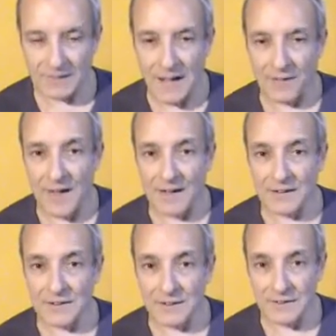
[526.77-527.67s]

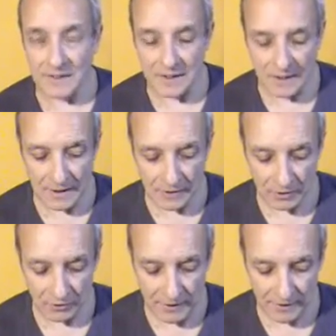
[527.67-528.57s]
Tathagata's
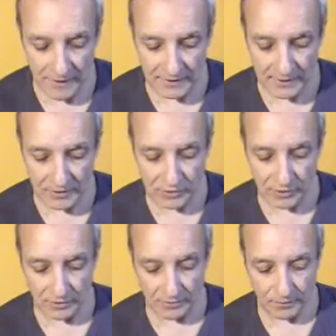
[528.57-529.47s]
inner
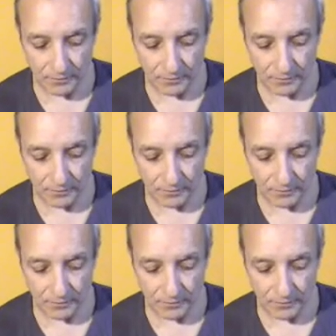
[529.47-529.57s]
realization.